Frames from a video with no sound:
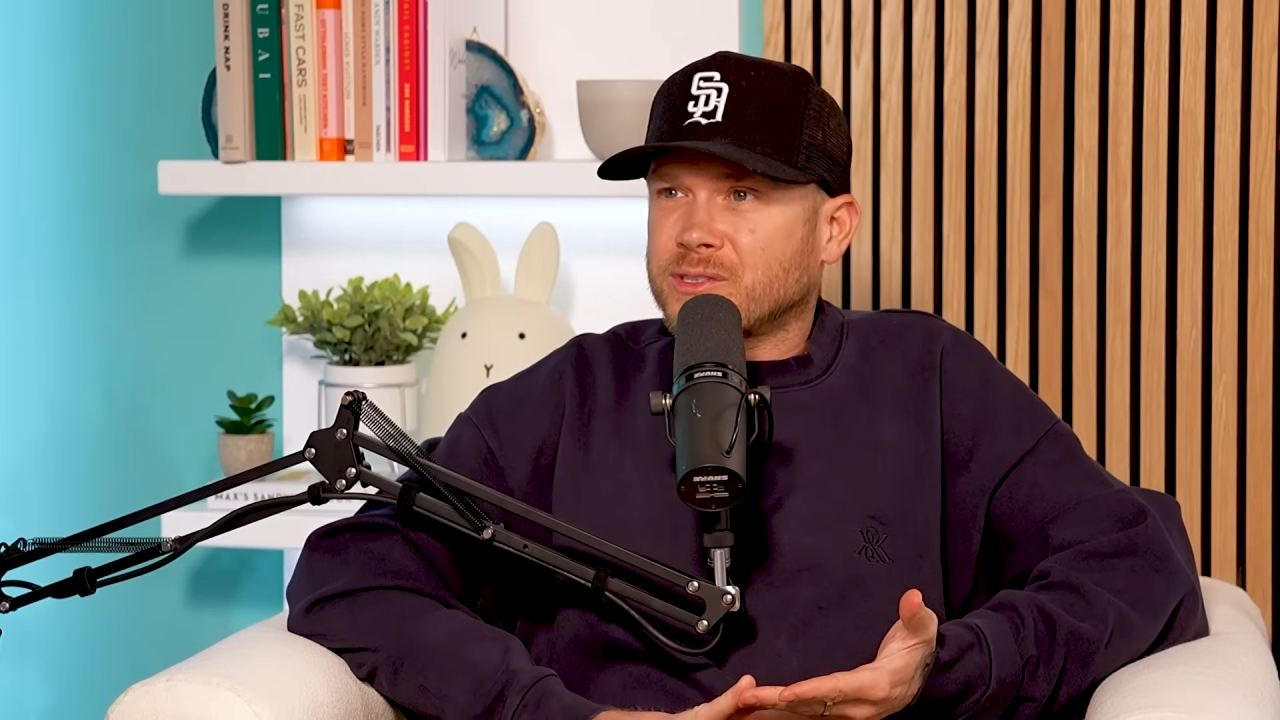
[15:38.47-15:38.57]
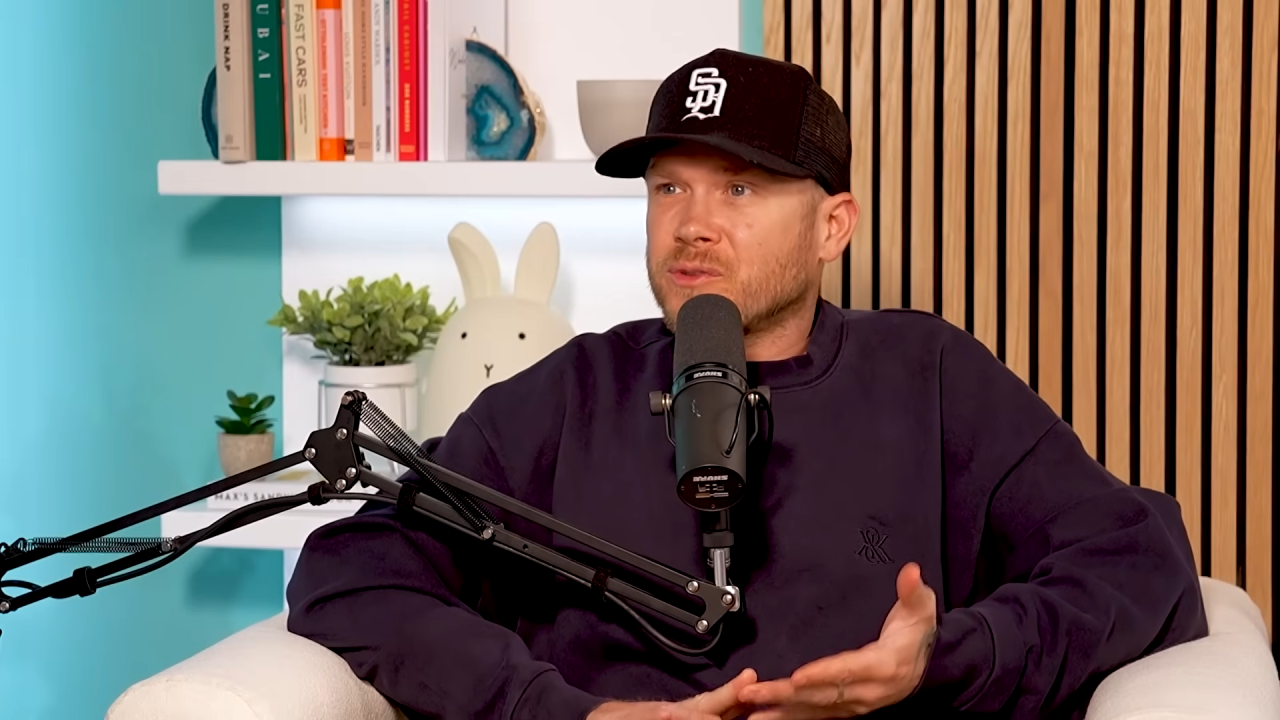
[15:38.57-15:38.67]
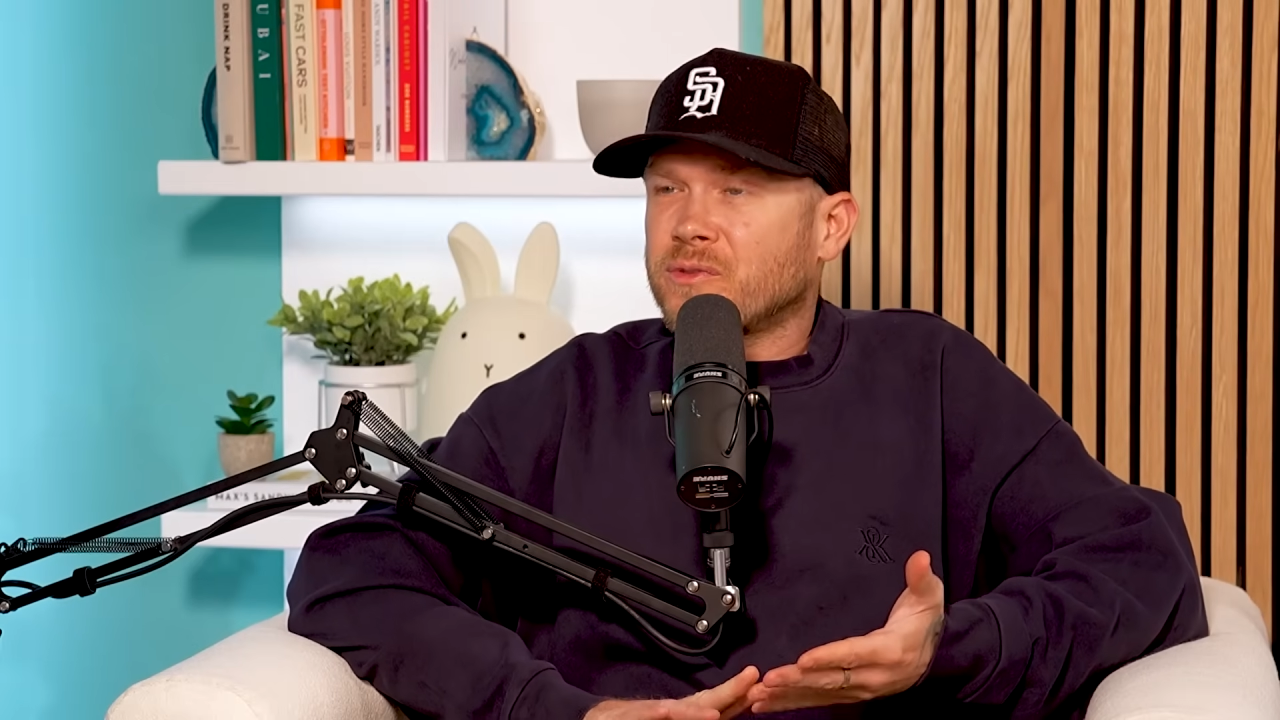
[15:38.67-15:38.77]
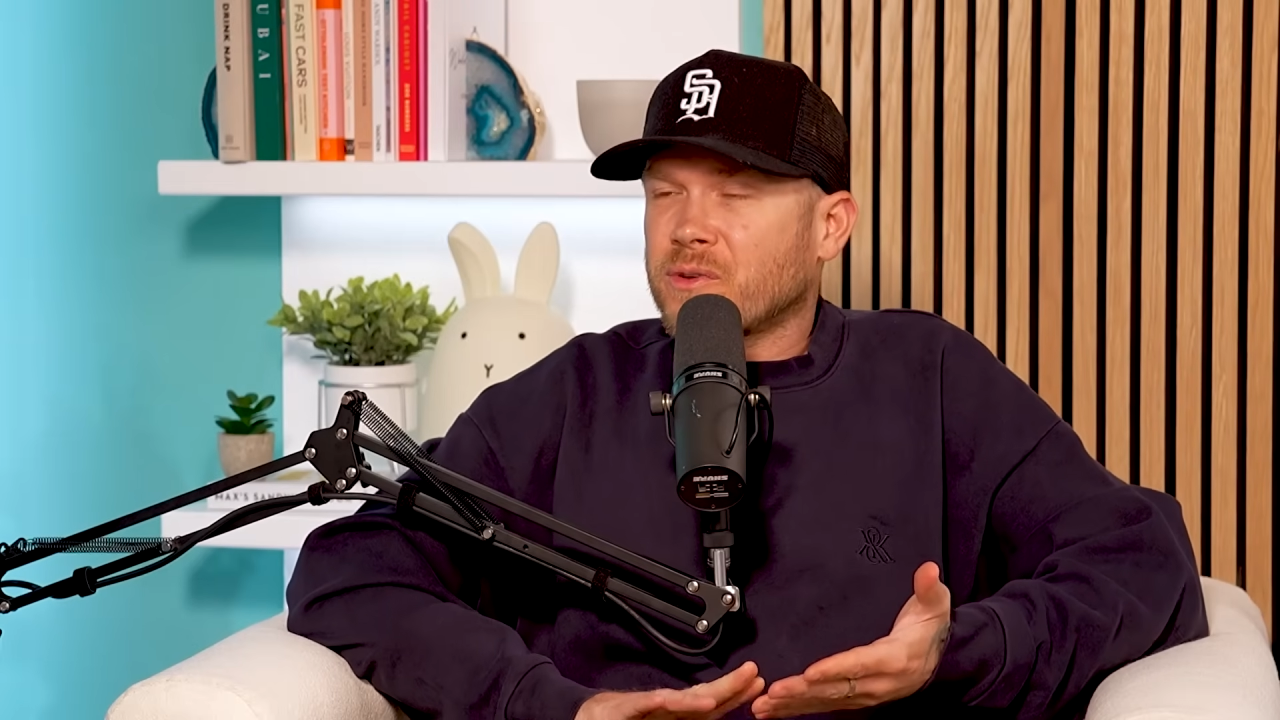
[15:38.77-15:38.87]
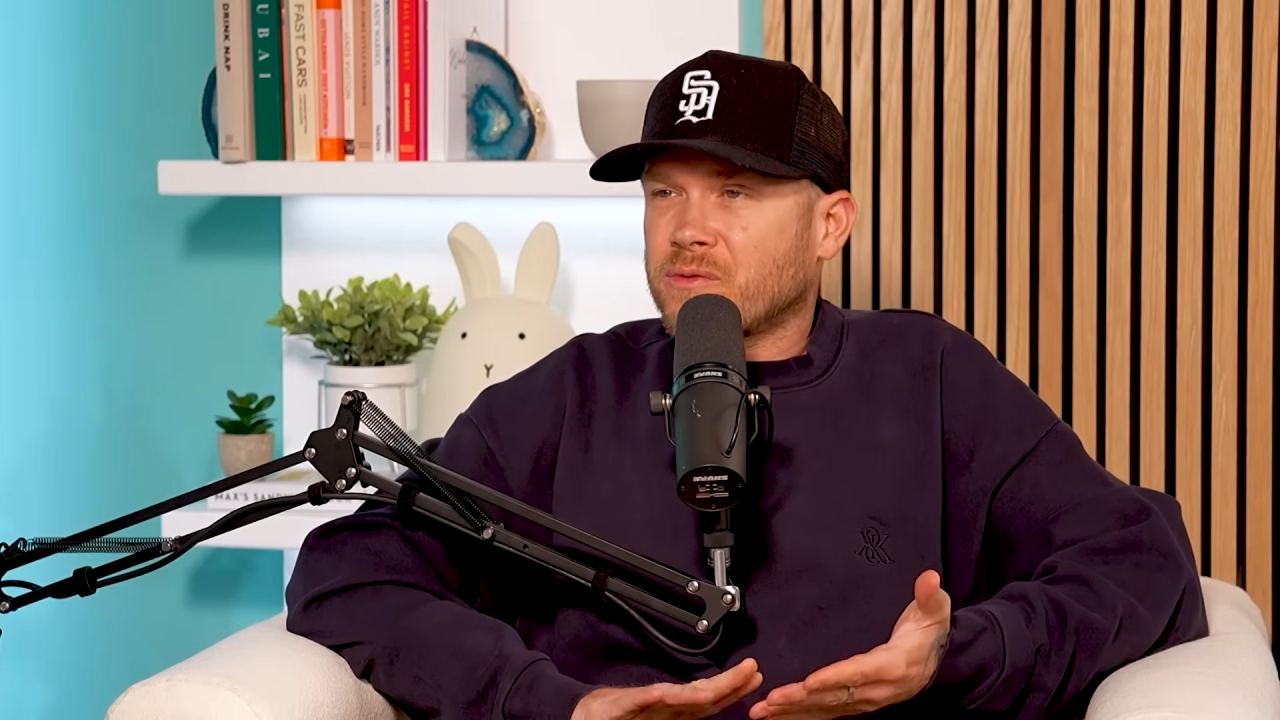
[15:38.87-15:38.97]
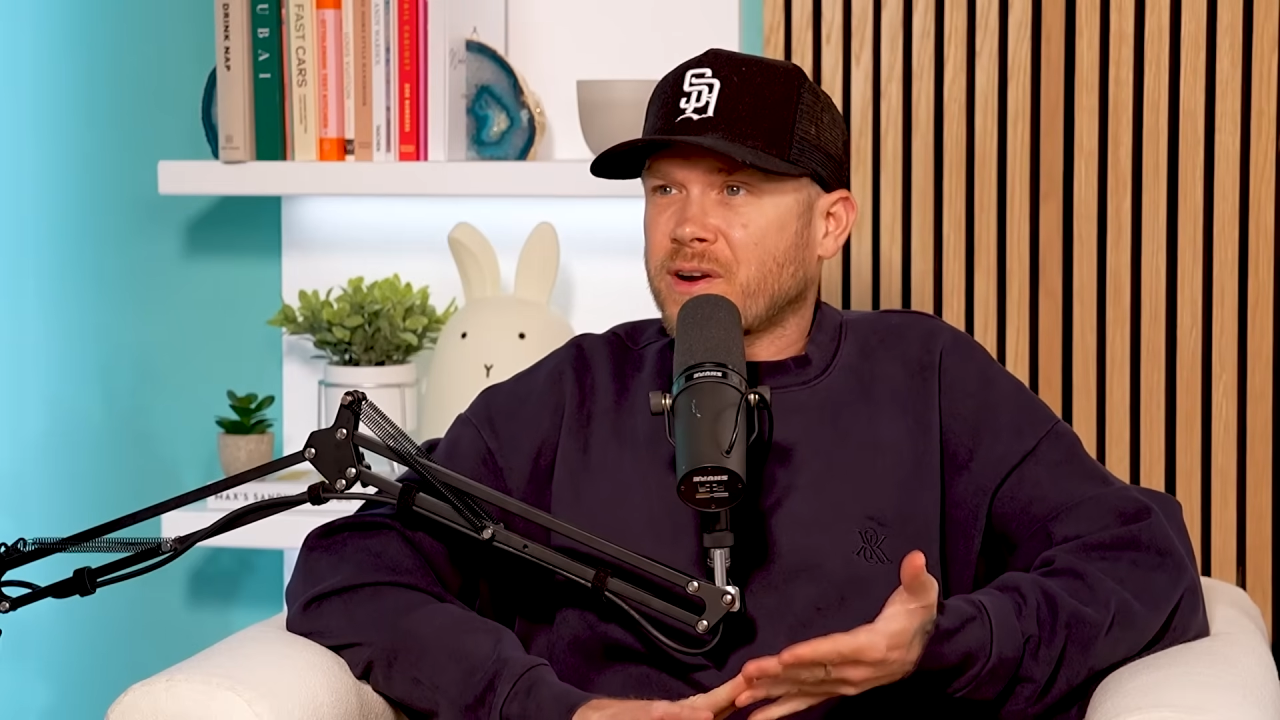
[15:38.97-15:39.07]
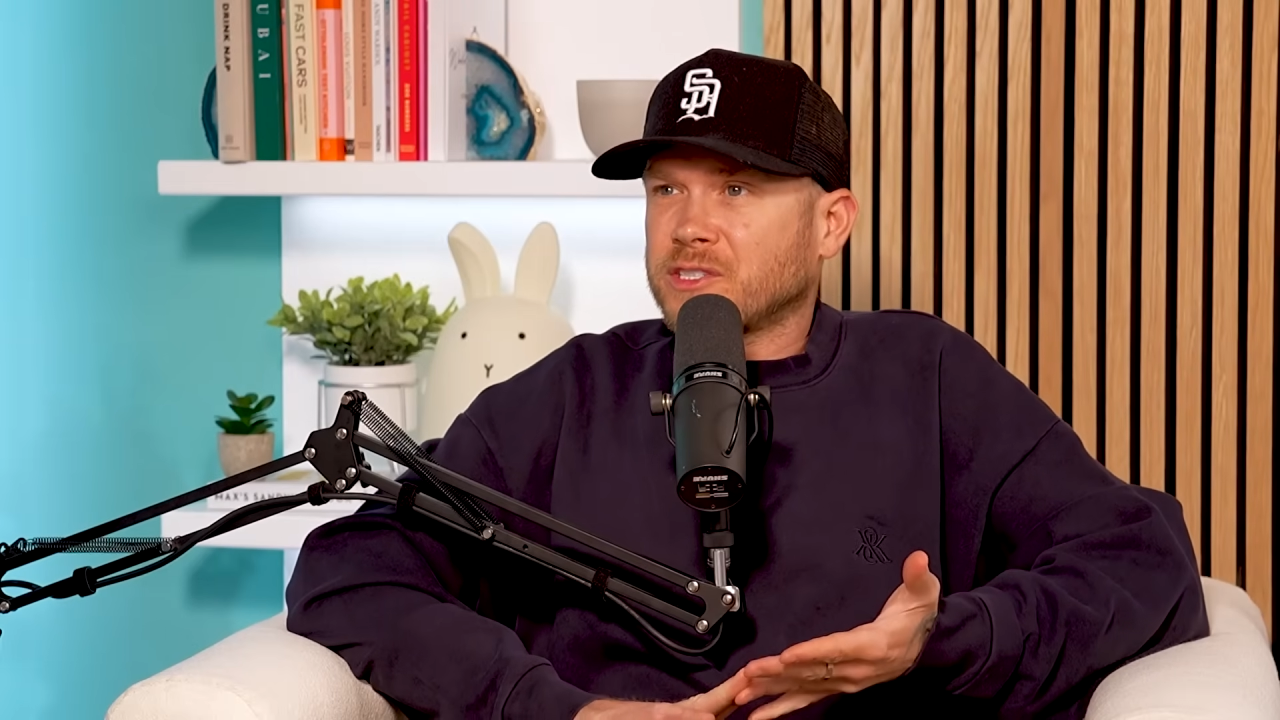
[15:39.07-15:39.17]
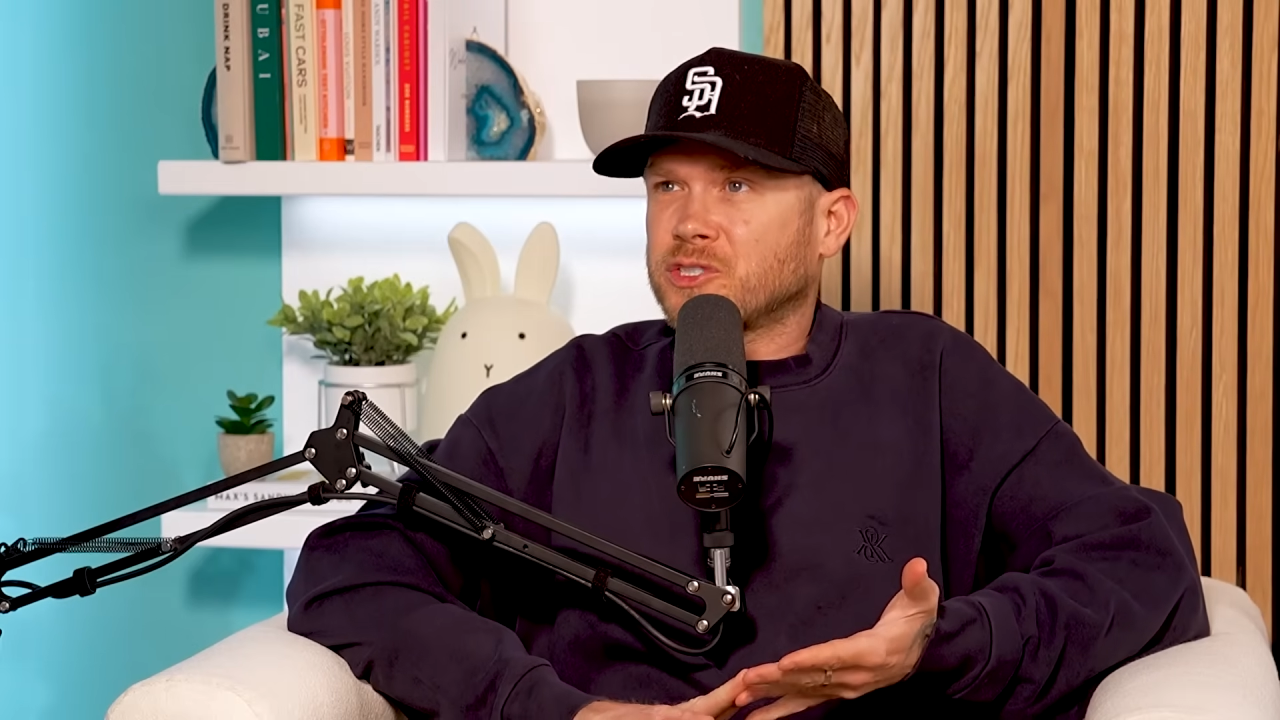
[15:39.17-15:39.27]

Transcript: do feel very